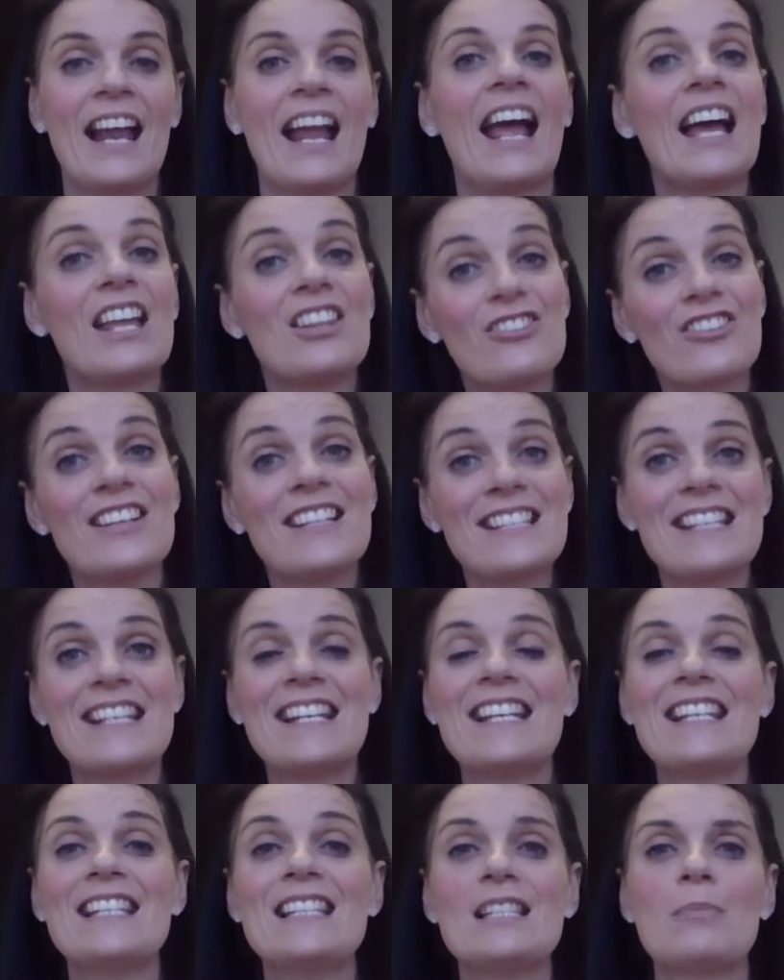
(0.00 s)
And the reason
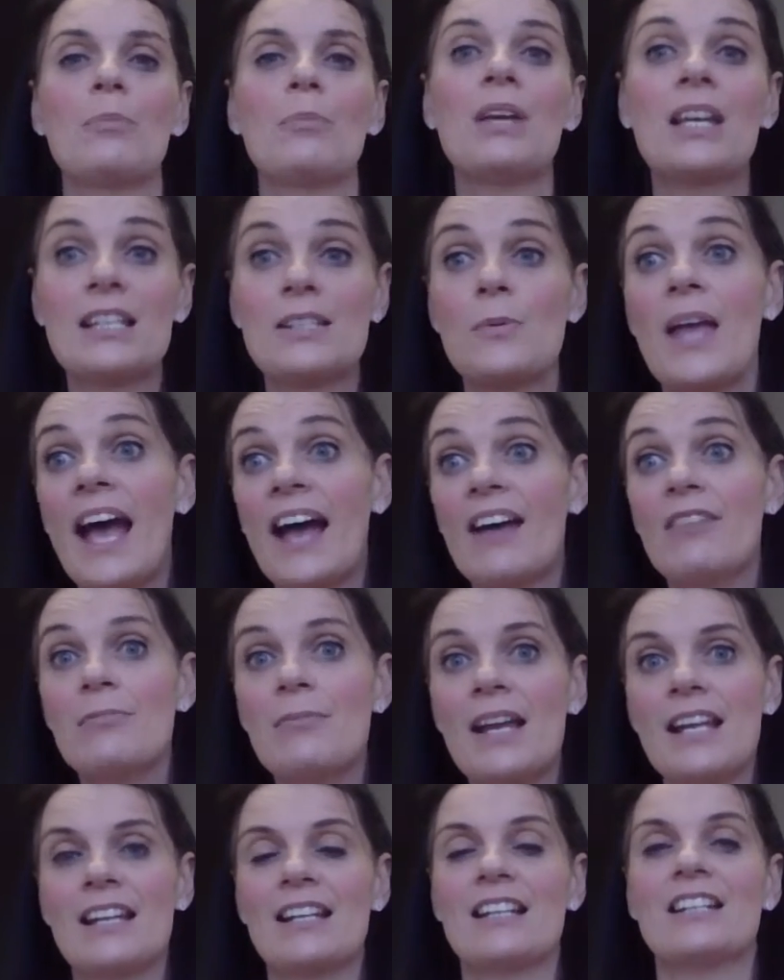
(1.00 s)
is because we have
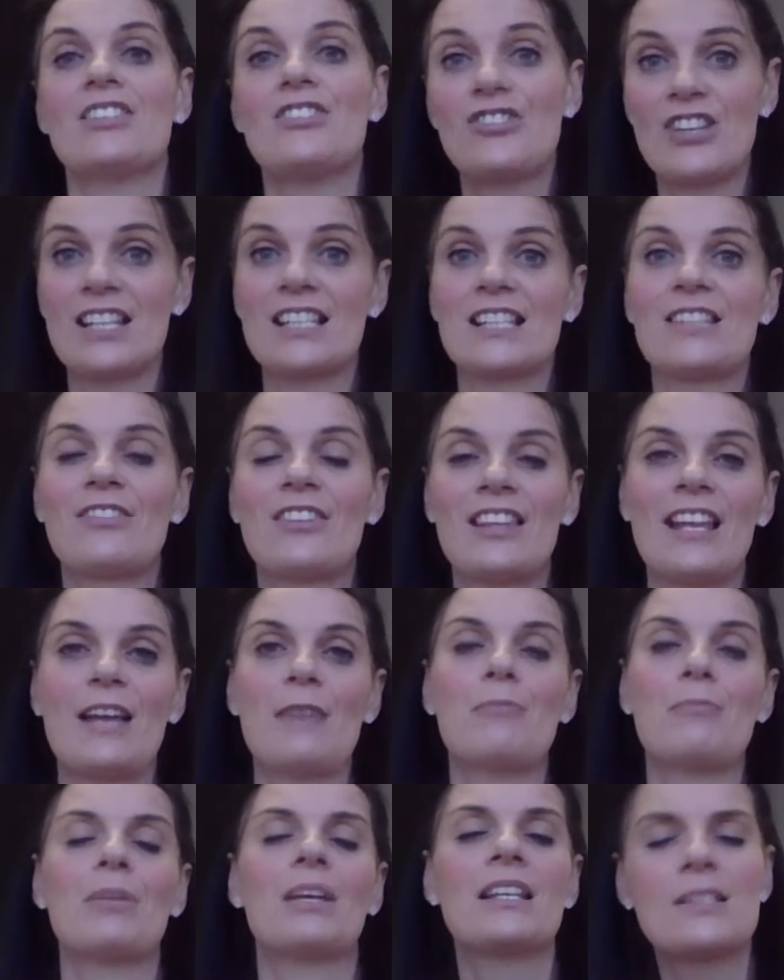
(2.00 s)
made it just for them,
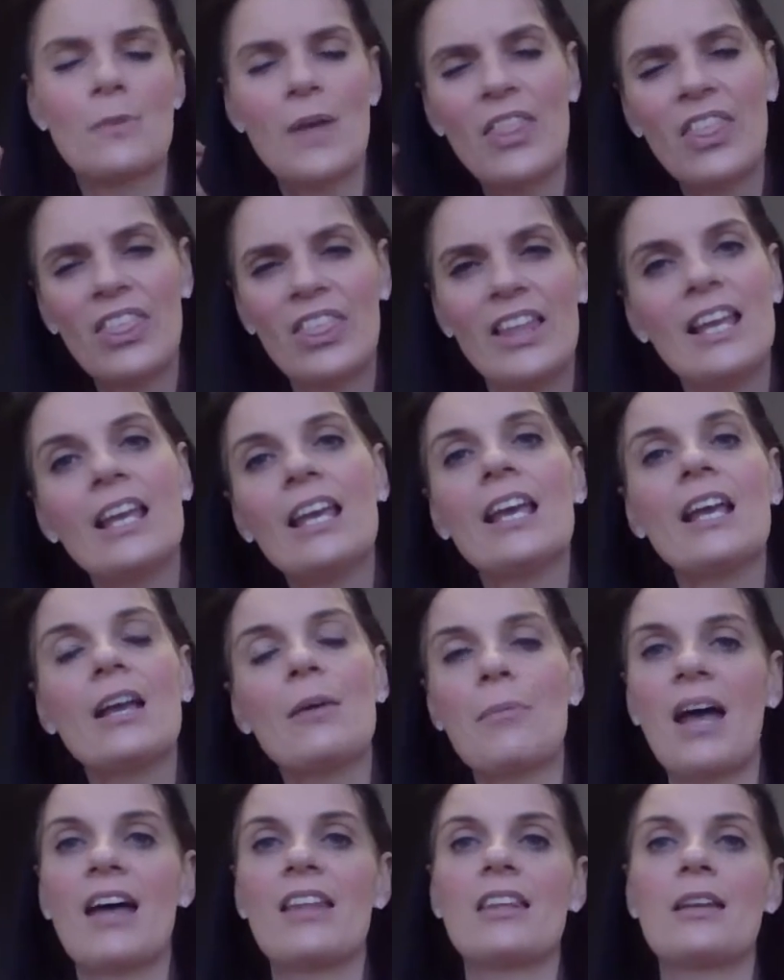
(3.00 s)
because we're thinking
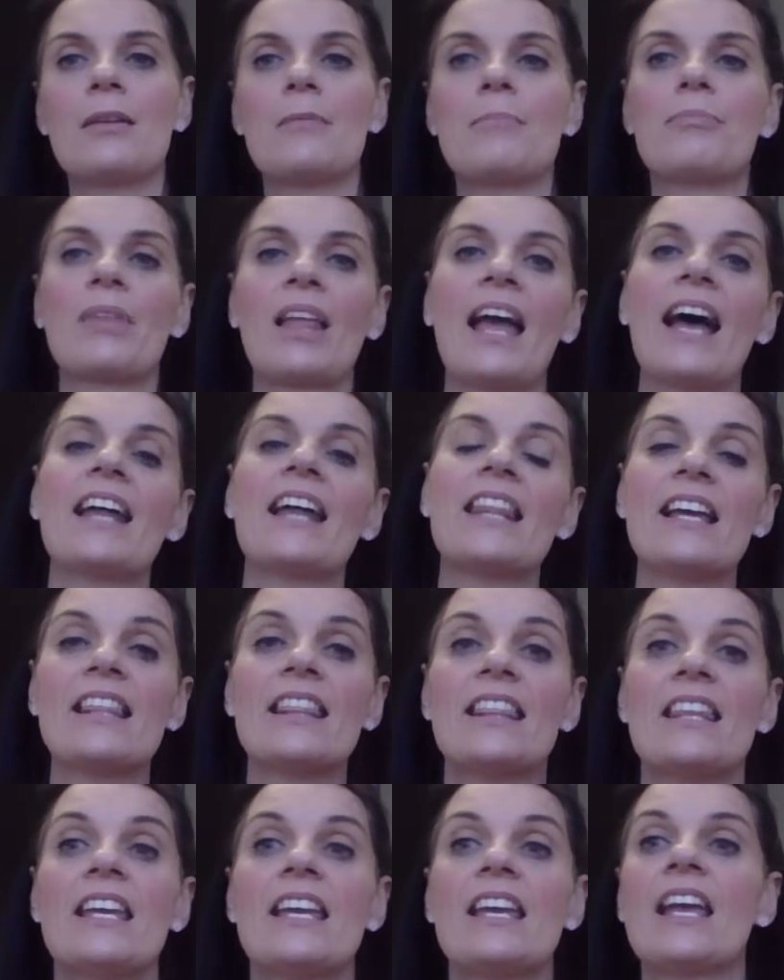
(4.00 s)
about them, how they
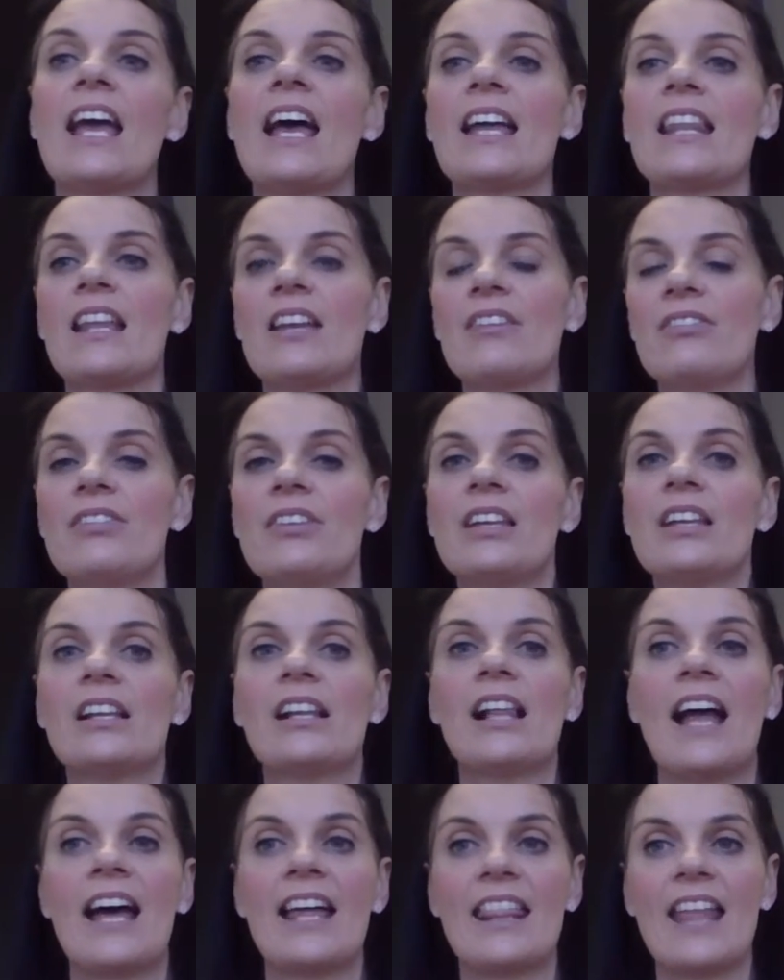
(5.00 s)
think, how they feel,
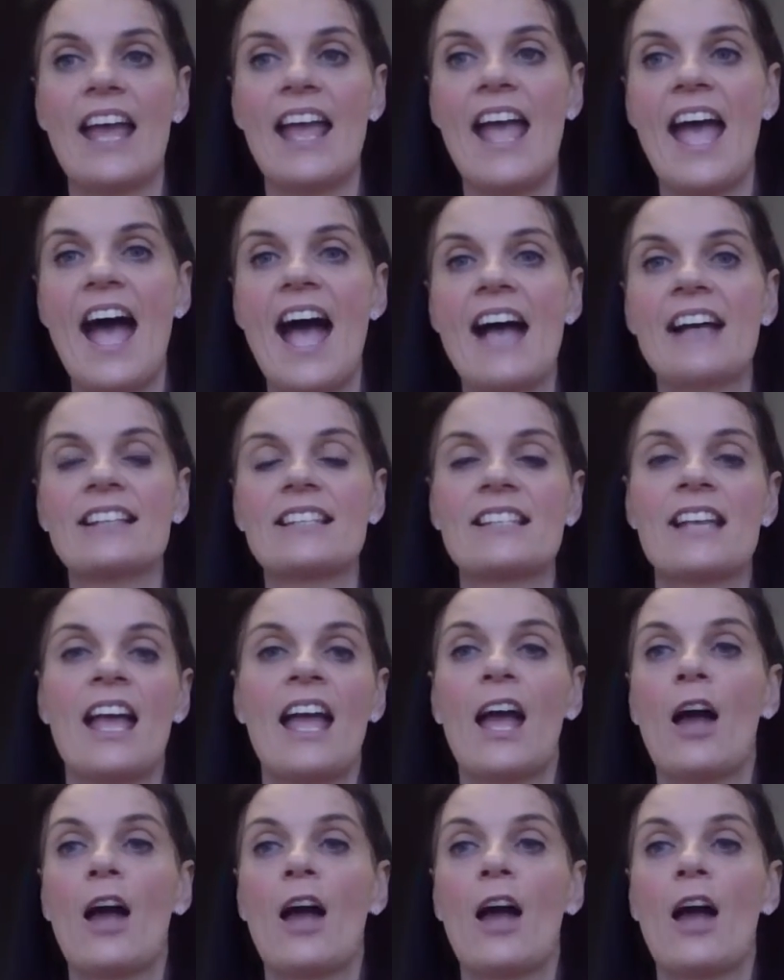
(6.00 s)
how they act,